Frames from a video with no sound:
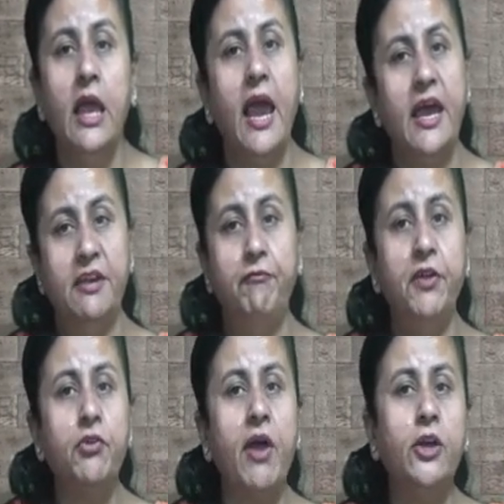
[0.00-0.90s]
And if
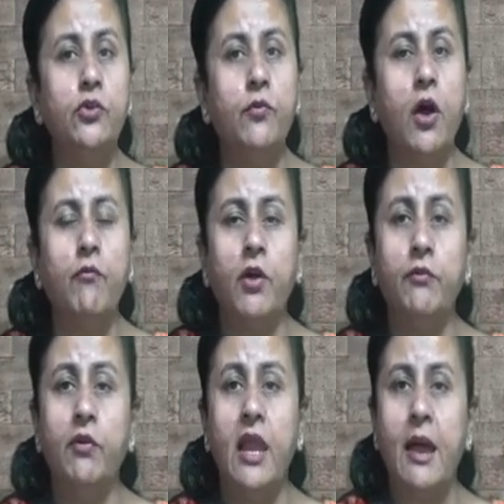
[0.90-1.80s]
we try to walk, what
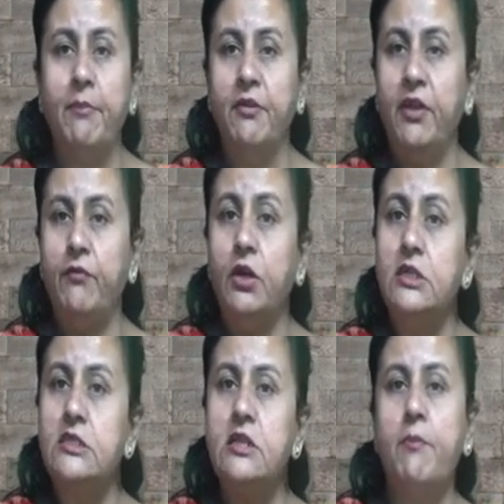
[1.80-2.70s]
will happen? We would
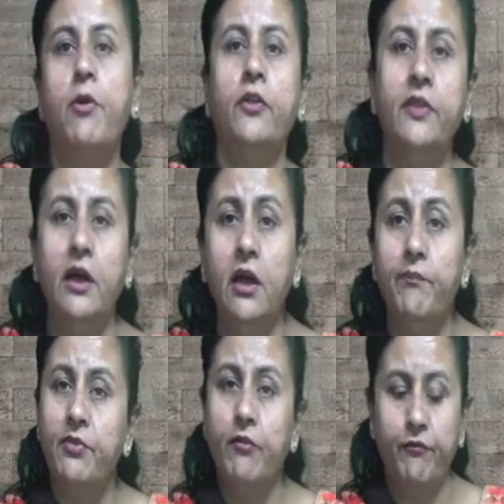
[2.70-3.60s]
slip on the
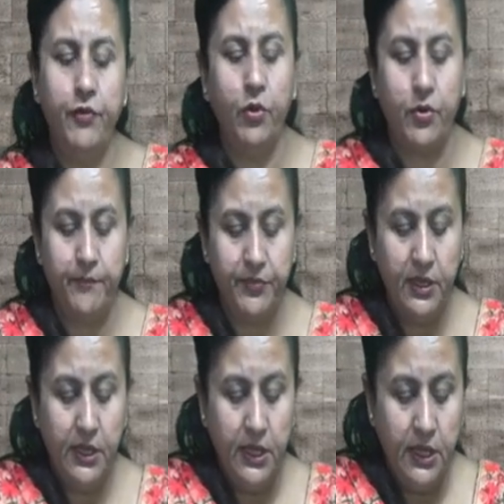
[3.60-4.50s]
floor.
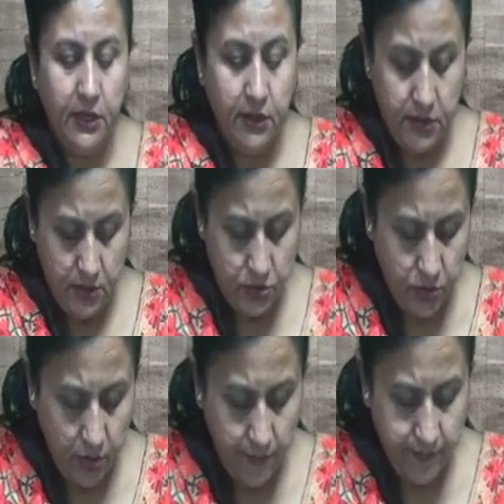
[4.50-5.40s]

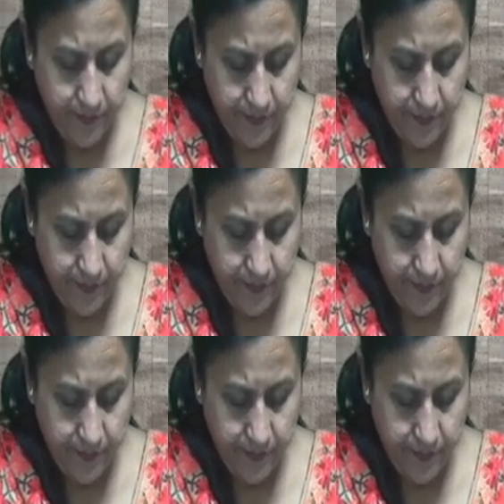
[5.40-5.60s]
So,